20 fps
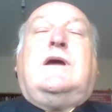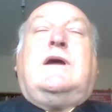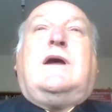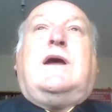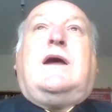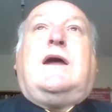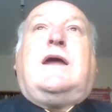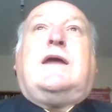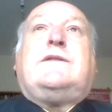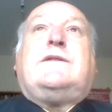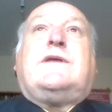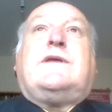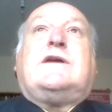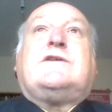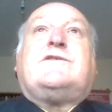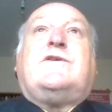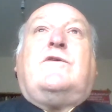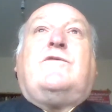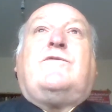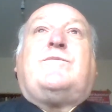and
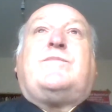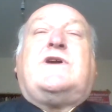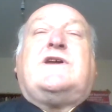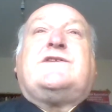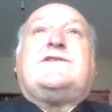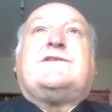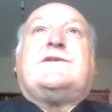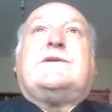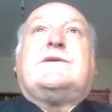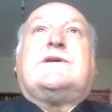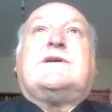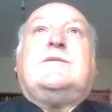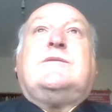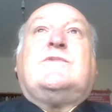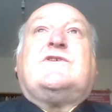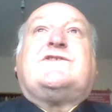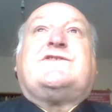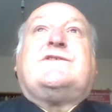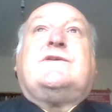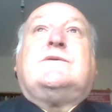that of President Kim
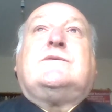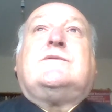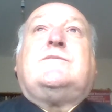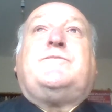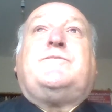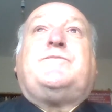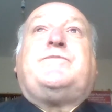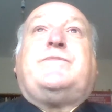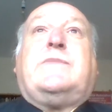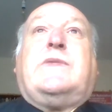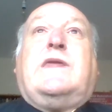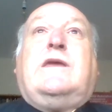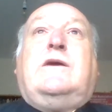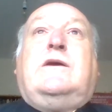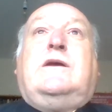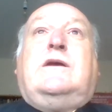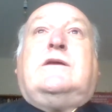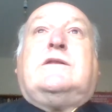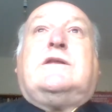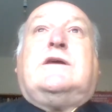Il-sung,
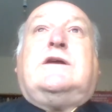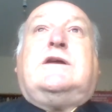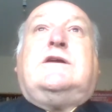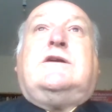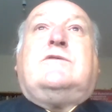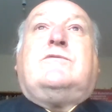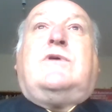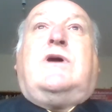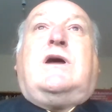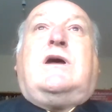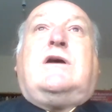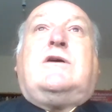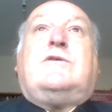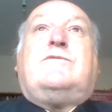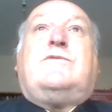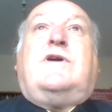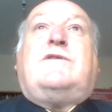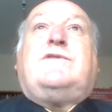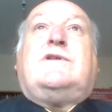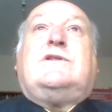the
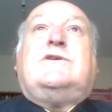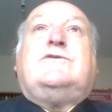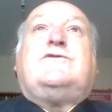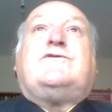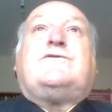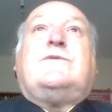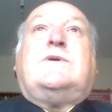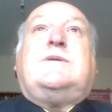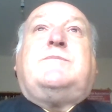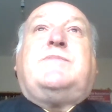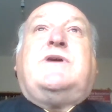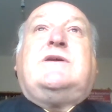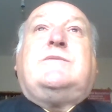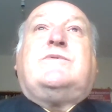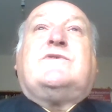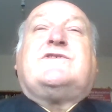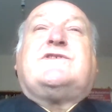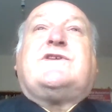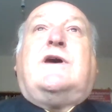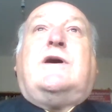revolutionary
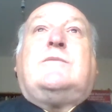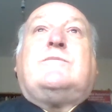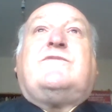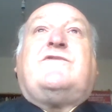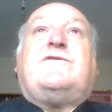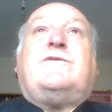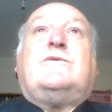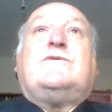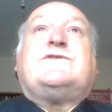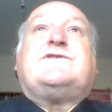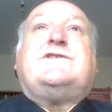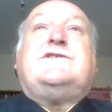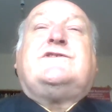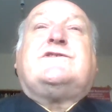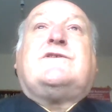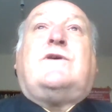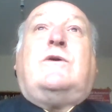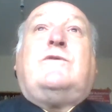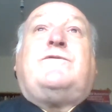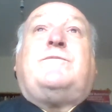People's Armed
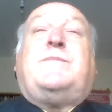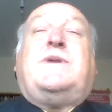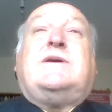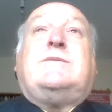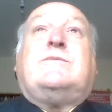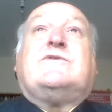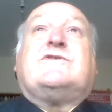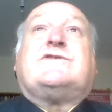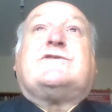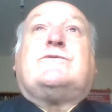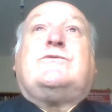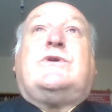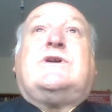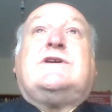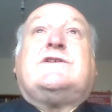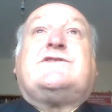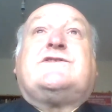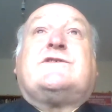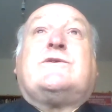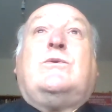Forces of People's
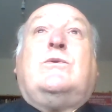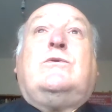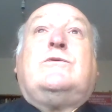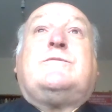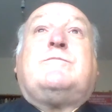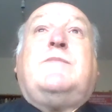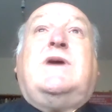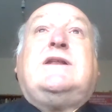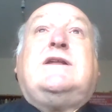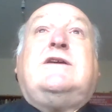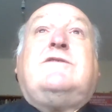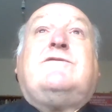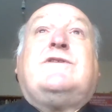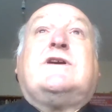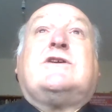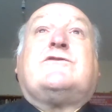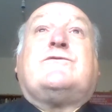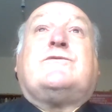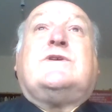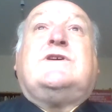Korea scored many
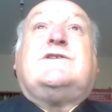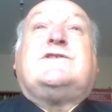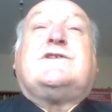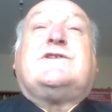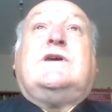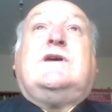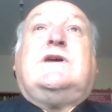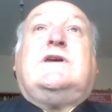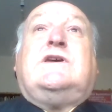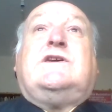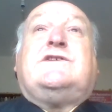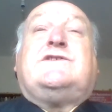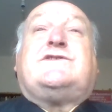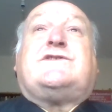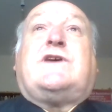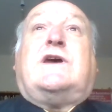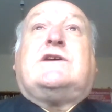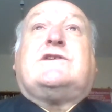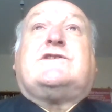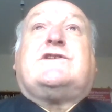victories,
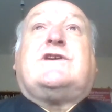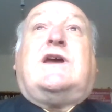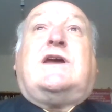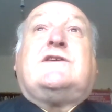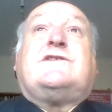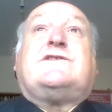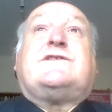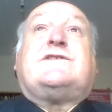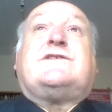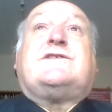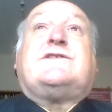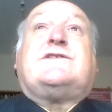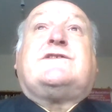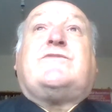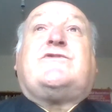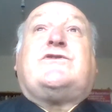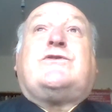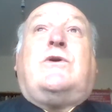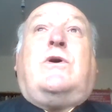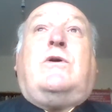such as the
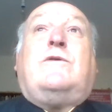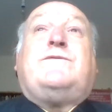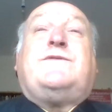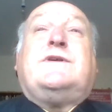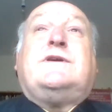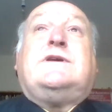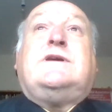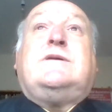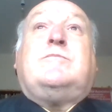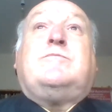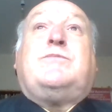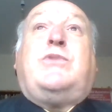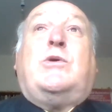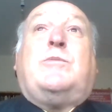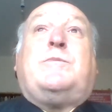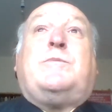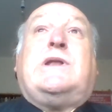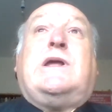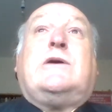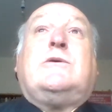capture of the
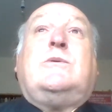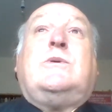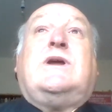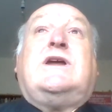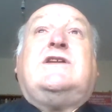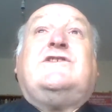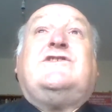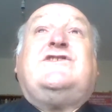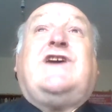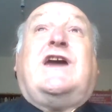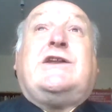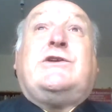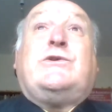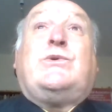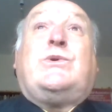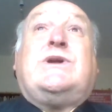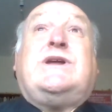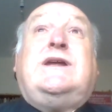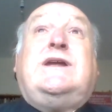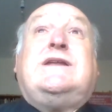Pueblo in
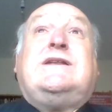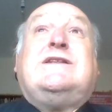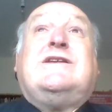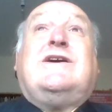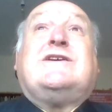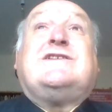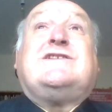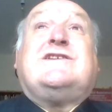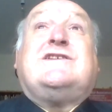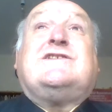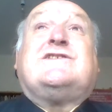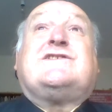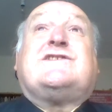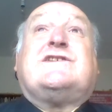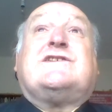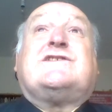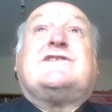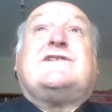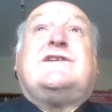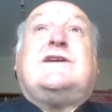January
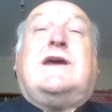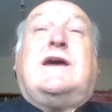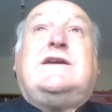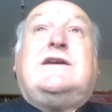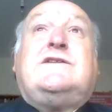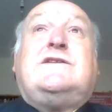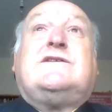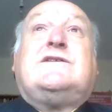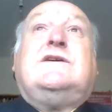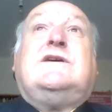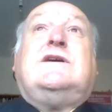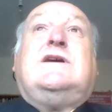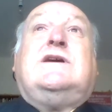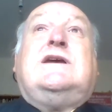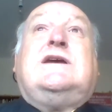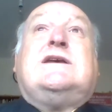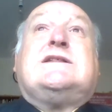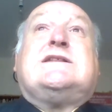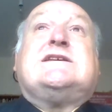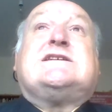1968,
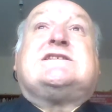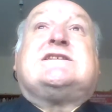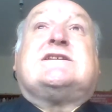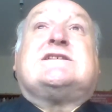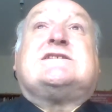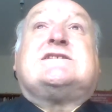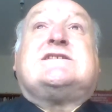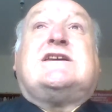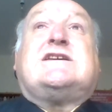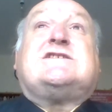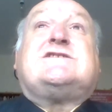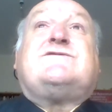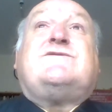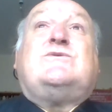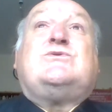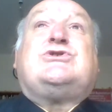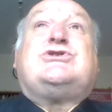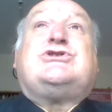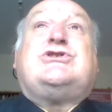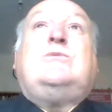the
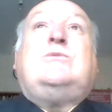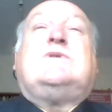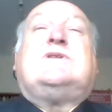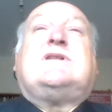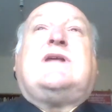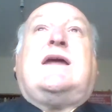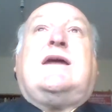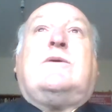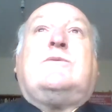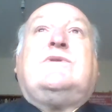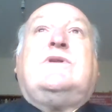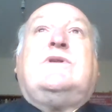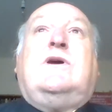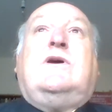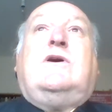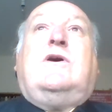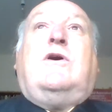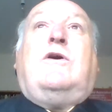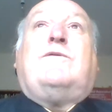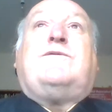successful shoot down
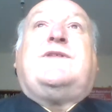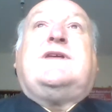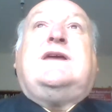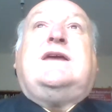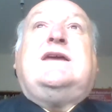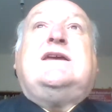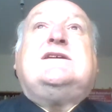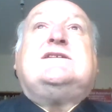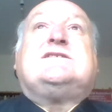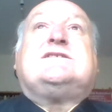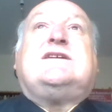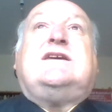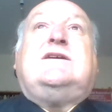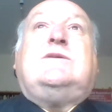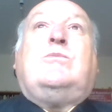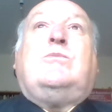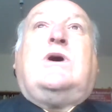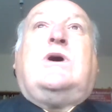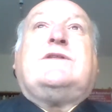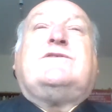of the
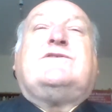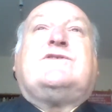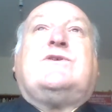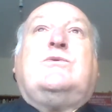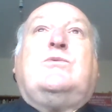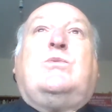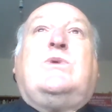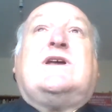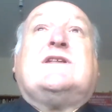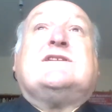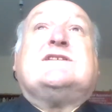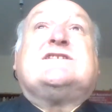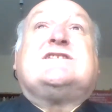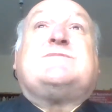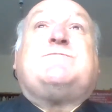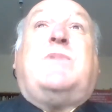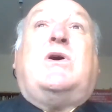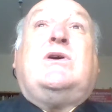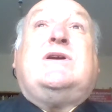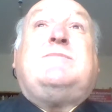EC-121
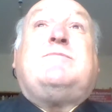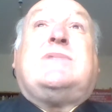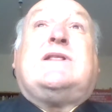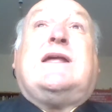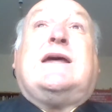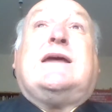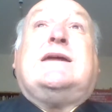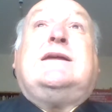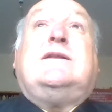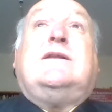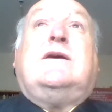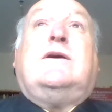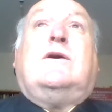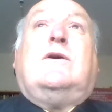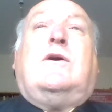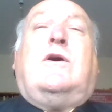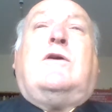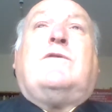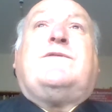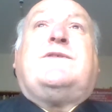spy plane
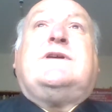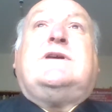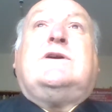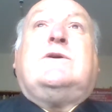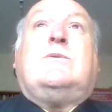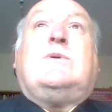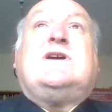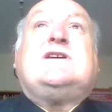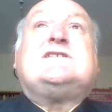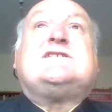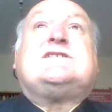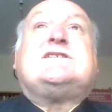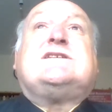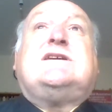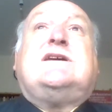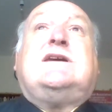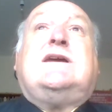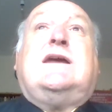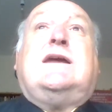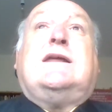of the US
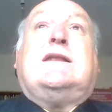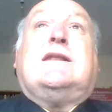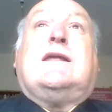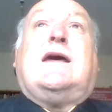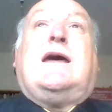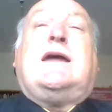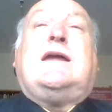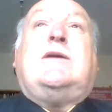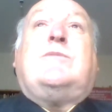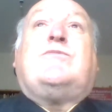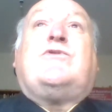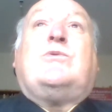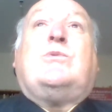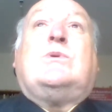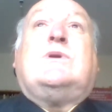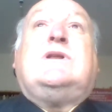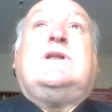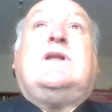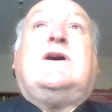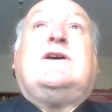in
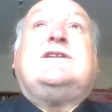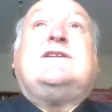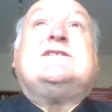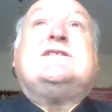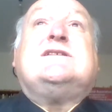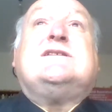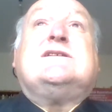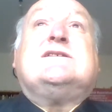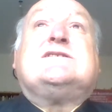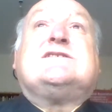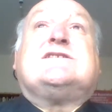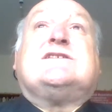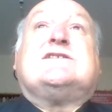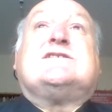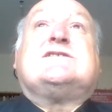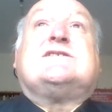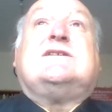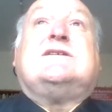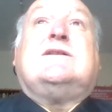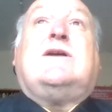April
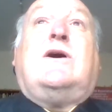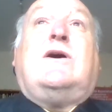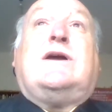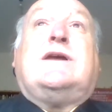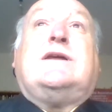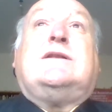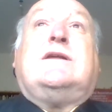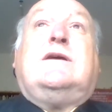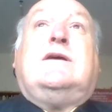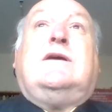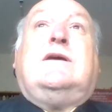1969,